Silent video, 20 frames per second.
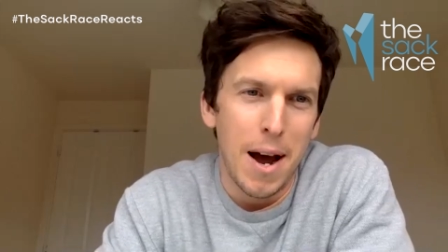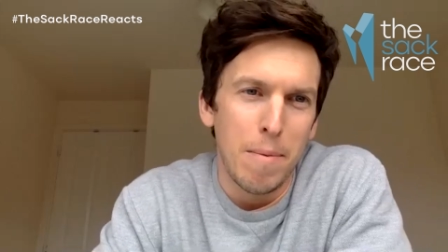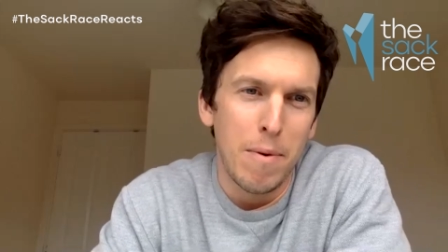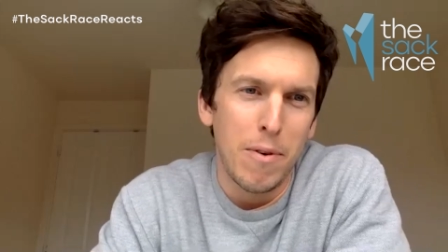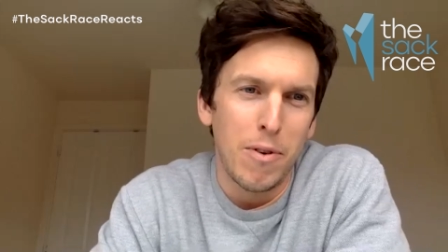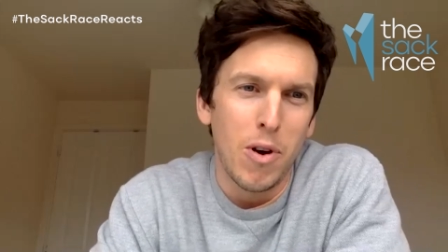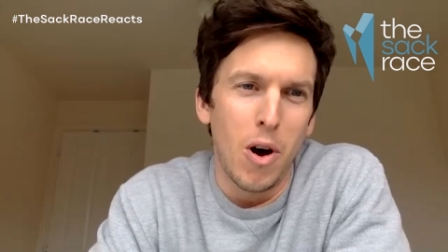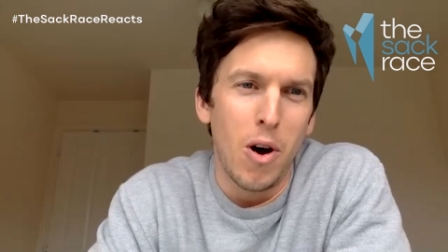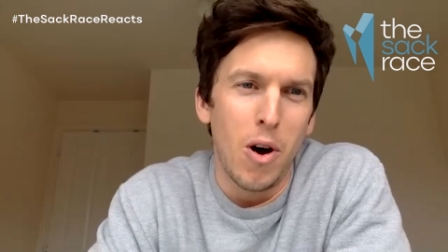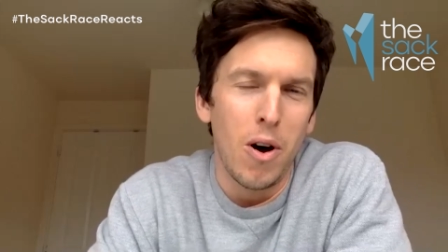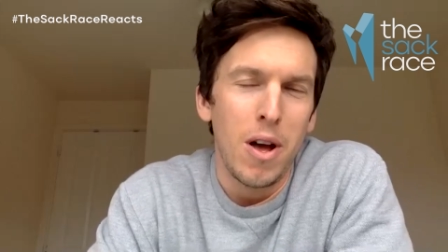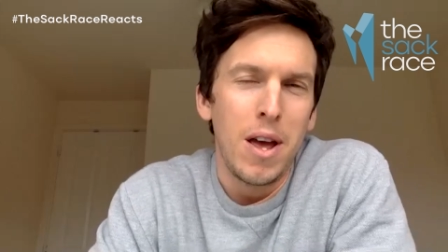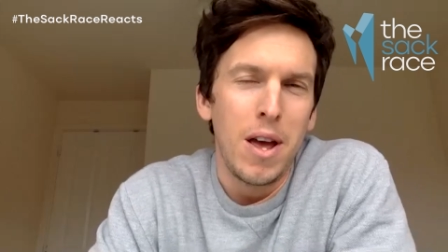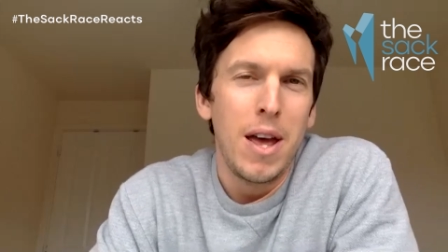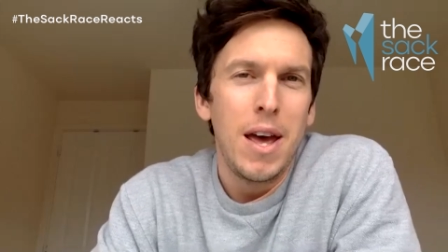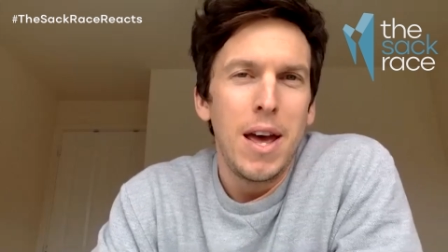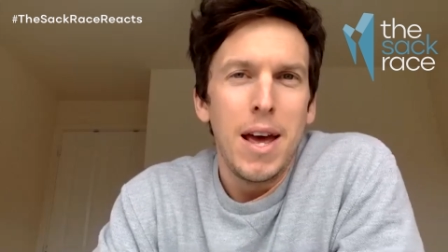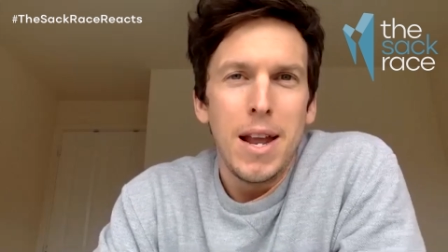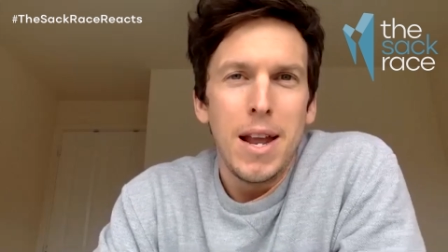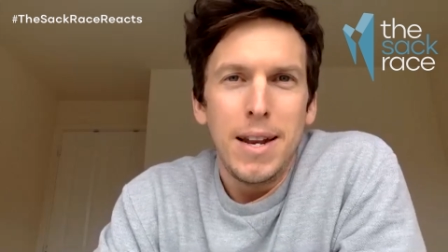We've got
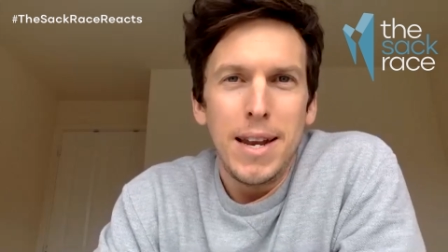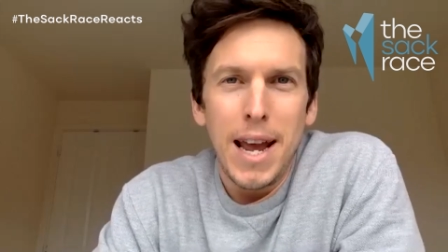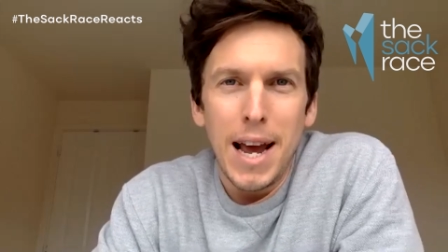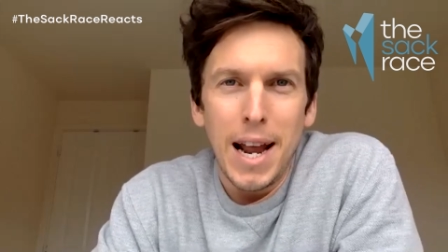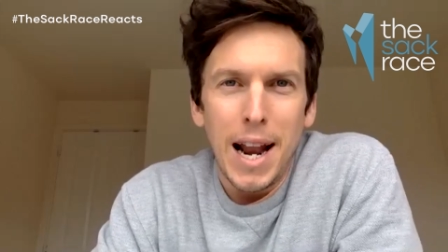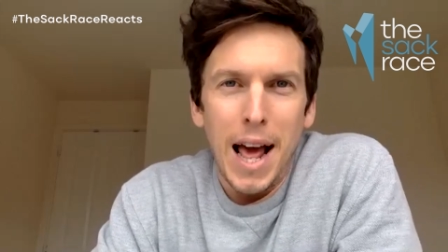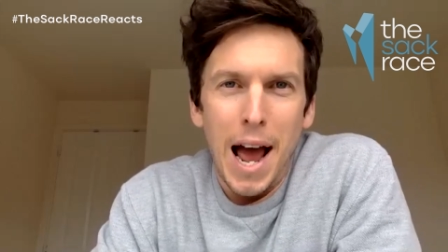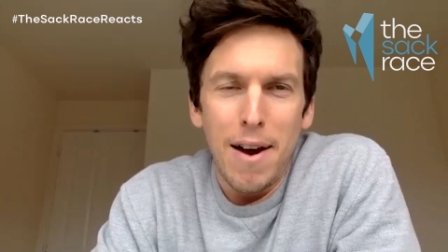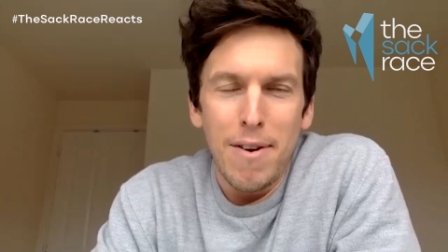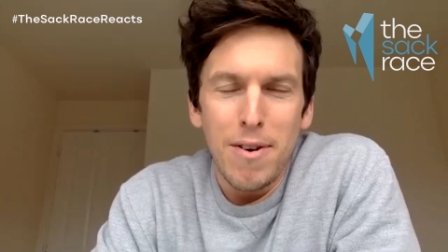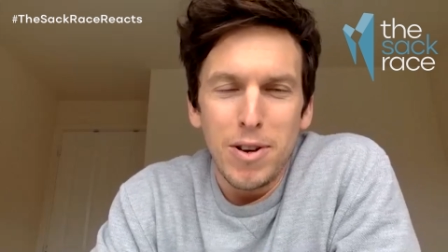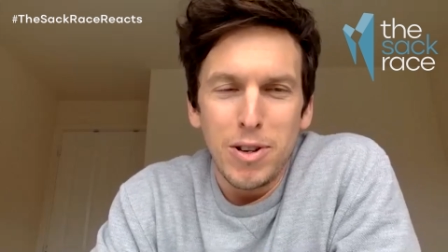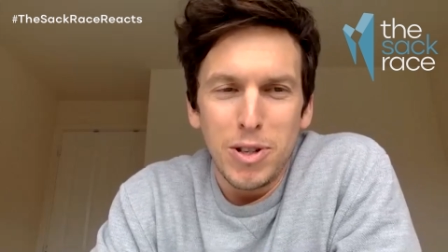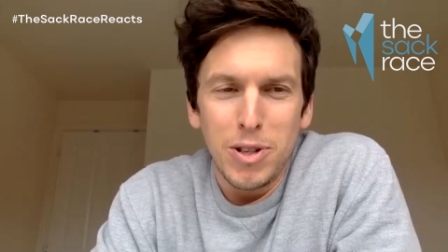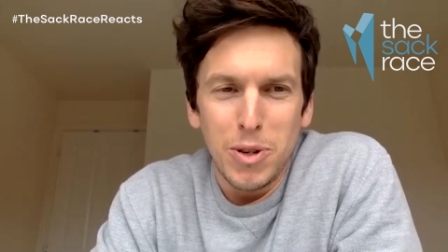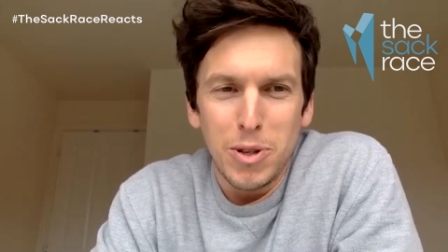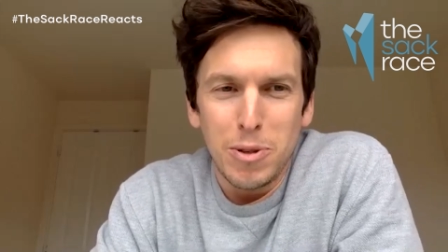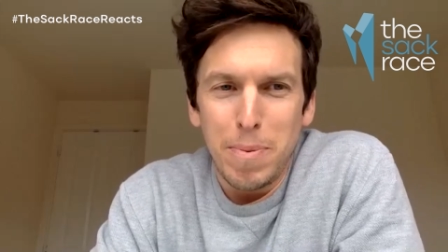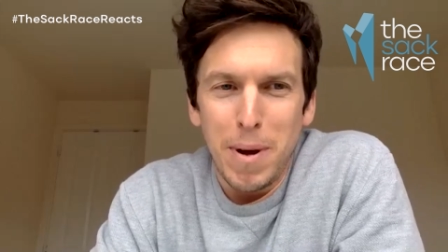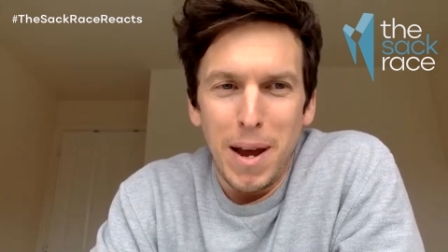Neil Harris,
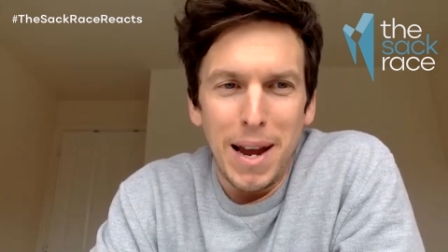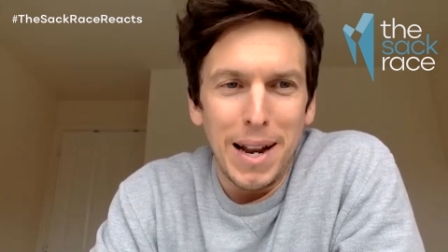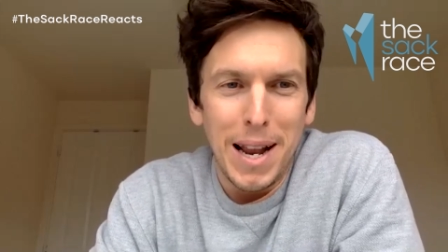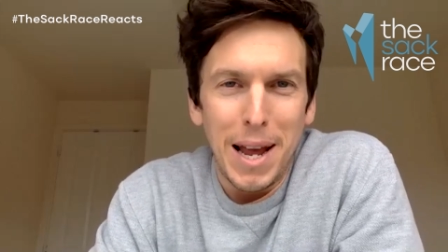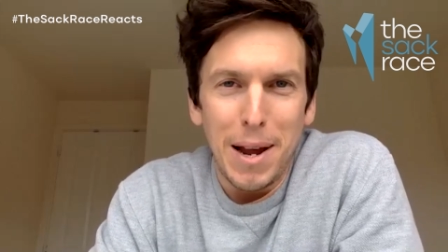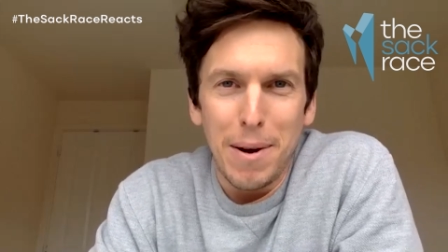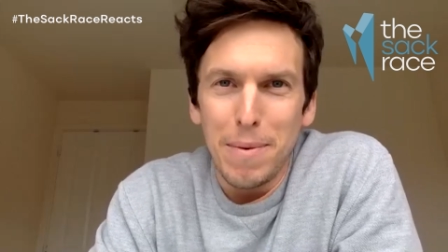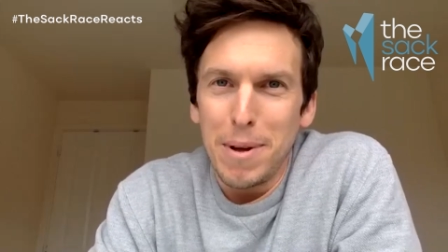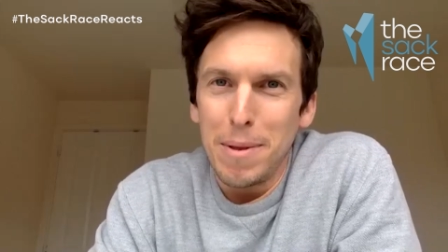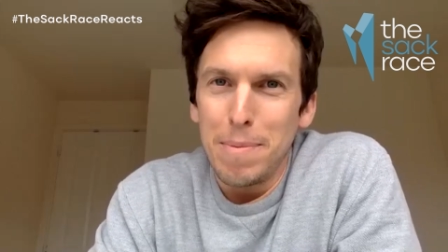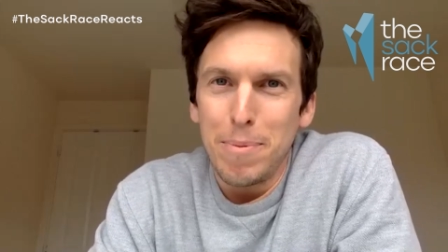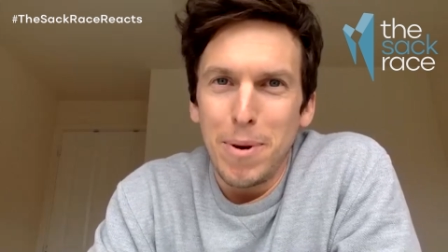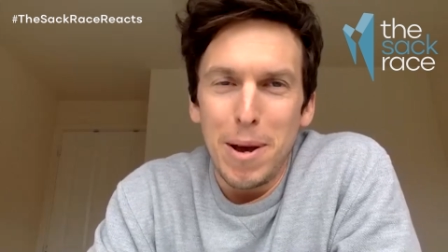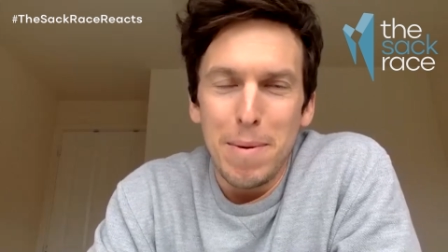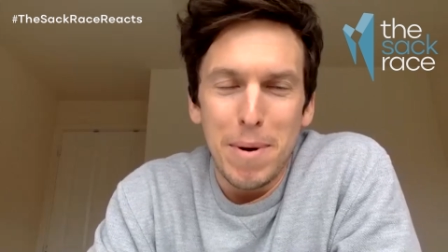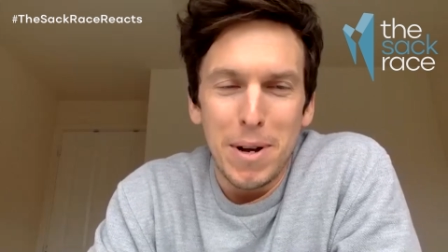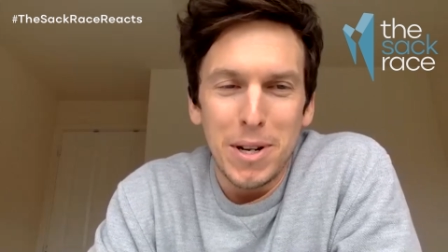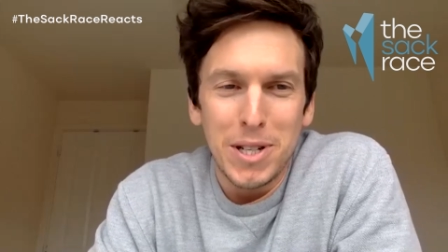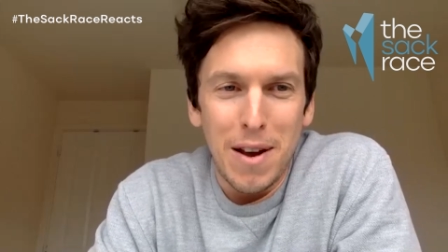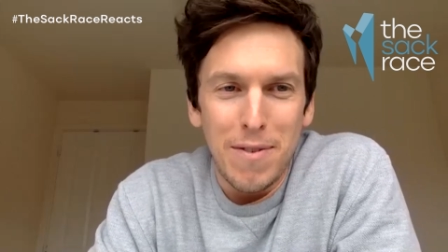who's being linked with pretty
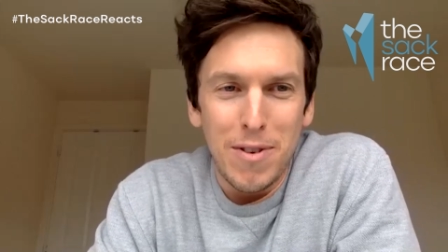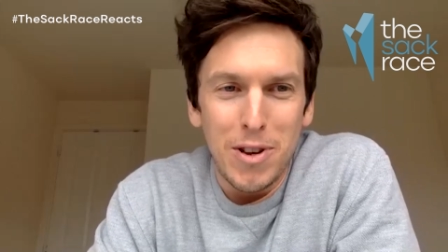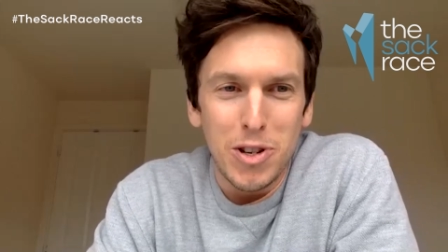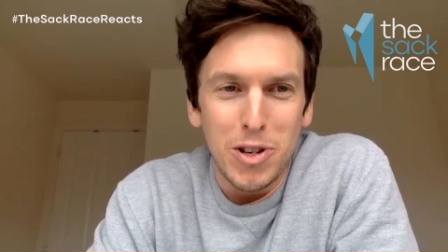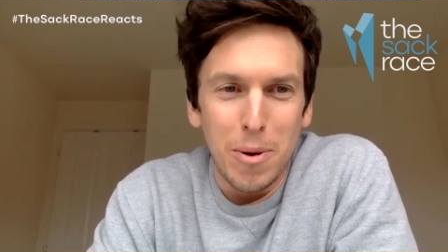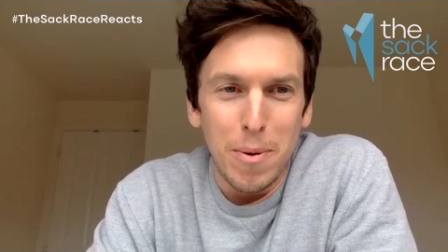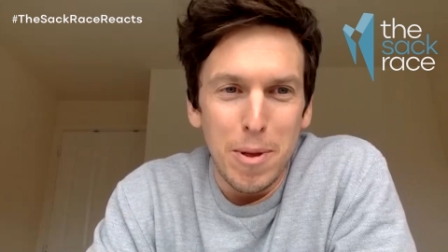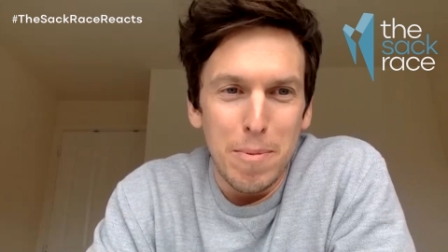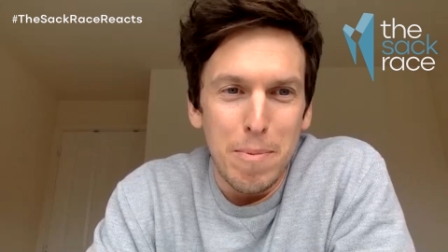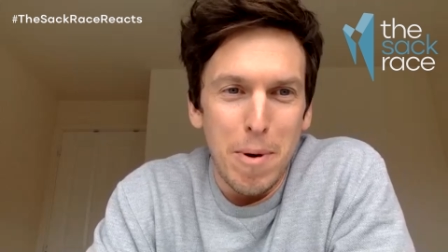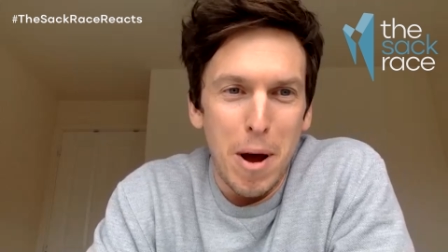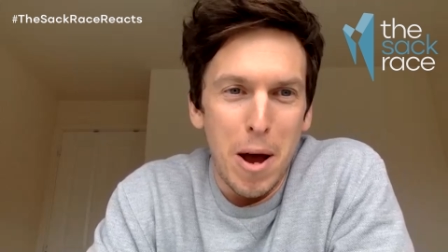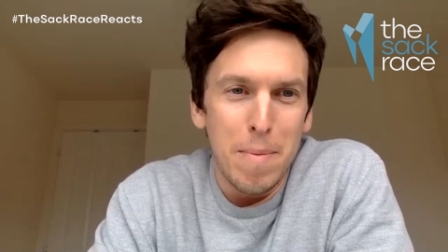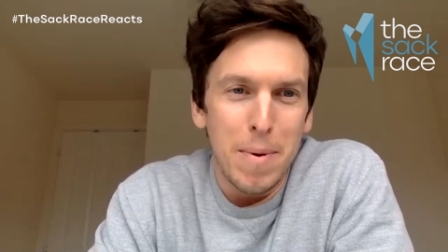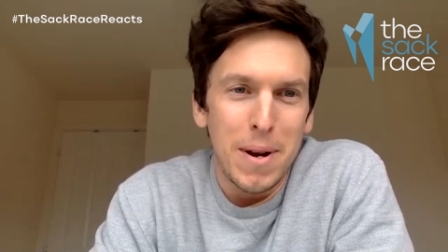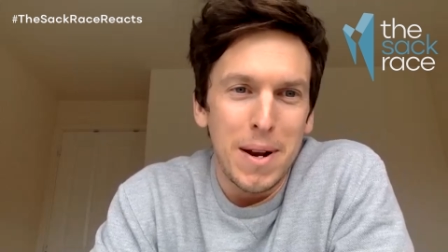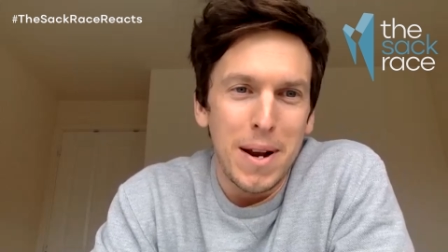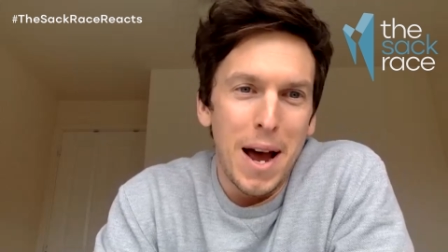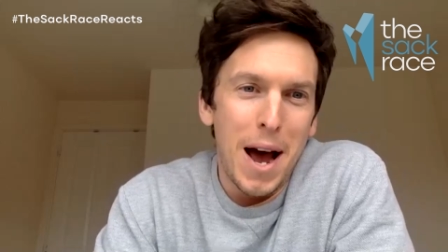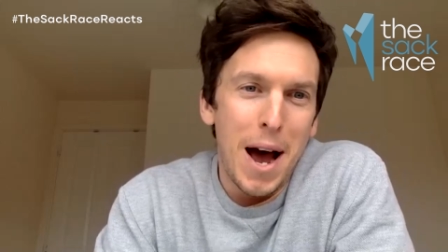much every job at the
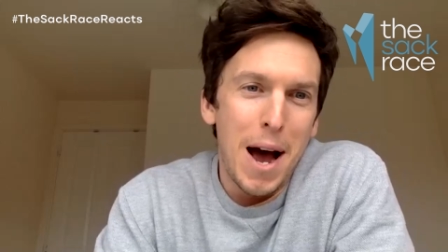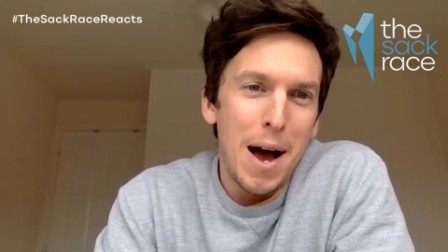moment.